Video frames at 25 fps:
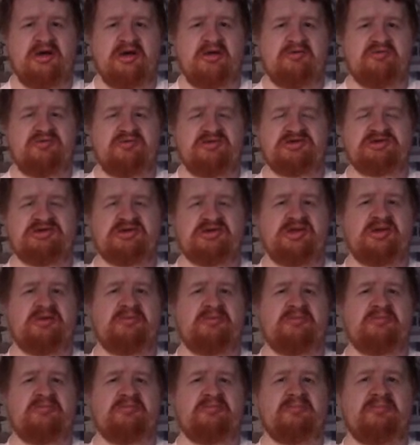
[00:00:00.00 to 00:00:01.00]

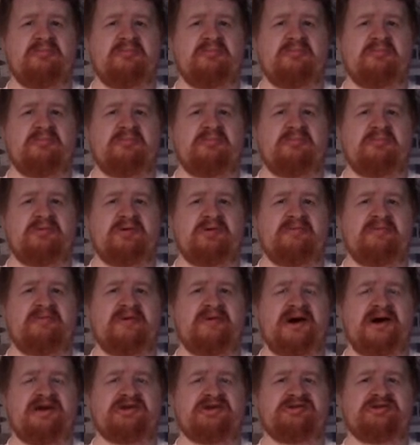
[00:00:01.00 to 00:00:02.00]
Recently, we've
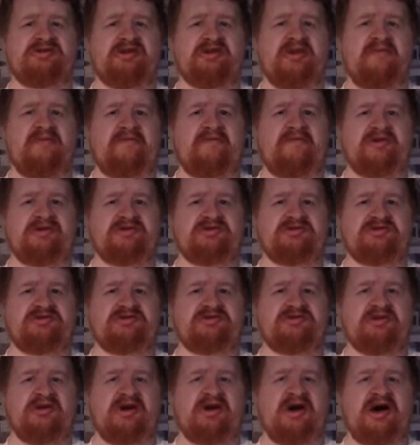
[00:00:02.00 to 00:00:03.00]
passed the first
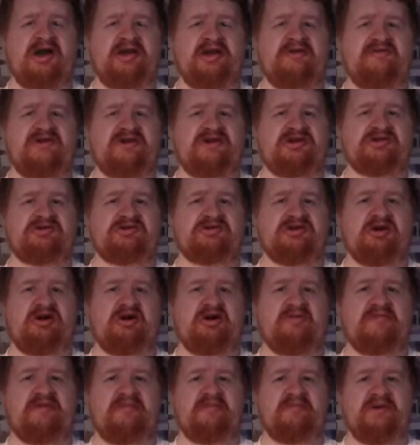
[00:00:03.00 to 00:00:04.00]
anniversary
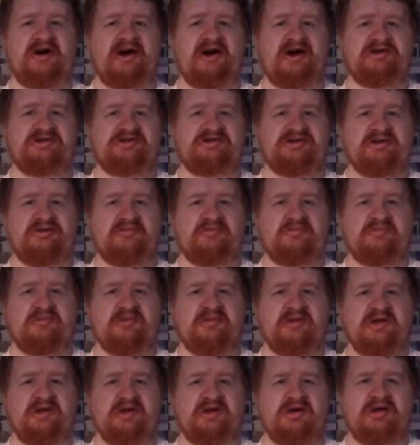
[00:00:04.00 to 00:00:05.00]
of her passing.
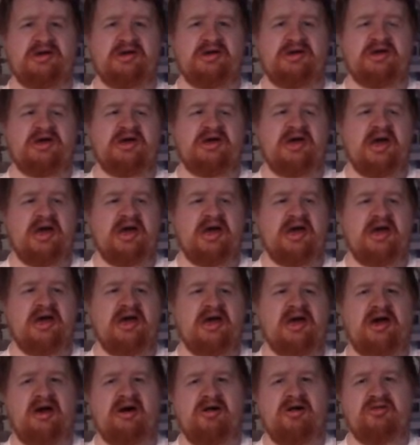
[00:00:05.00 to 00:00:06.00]

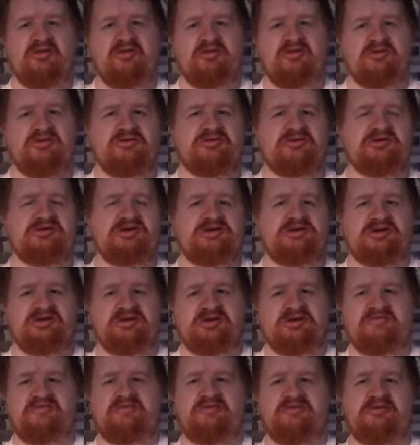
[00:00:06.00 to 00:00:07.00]
Although there are
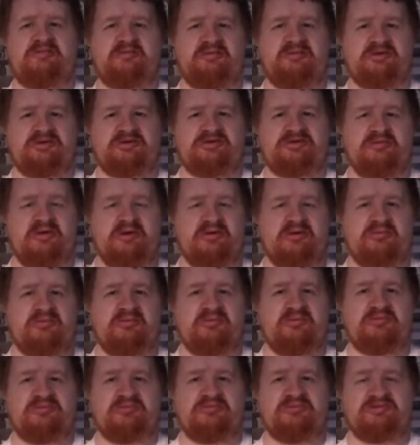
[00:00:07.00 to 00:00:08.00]
different reports about
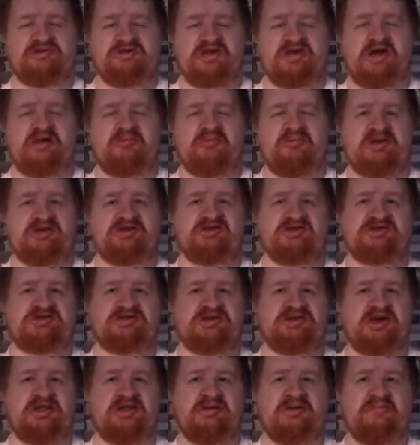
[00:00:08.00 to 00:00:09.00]
when she
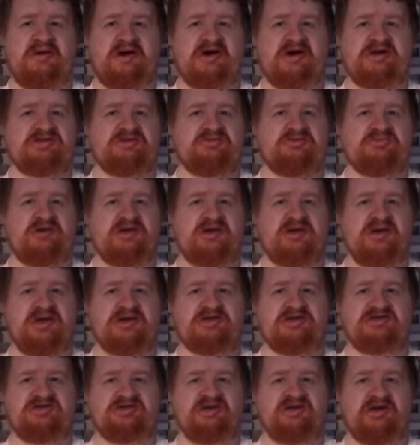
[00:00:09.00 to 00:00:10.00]
sadly passed away,
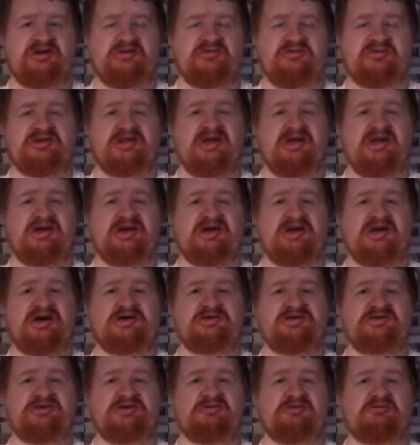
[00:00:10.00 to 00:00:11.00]
it's generally taken
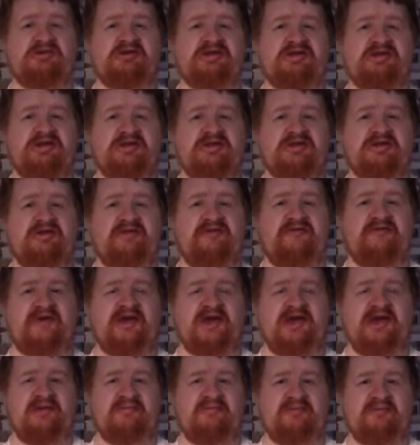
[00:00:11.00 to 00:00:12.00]
as the 20th of
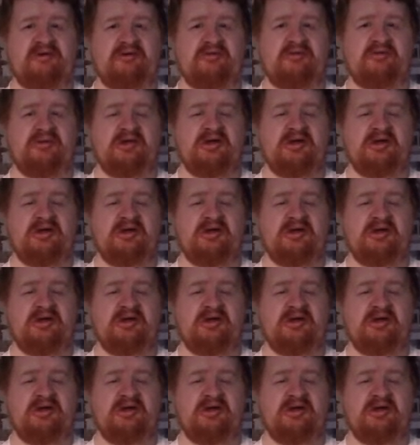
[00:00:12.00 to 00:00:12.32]
April.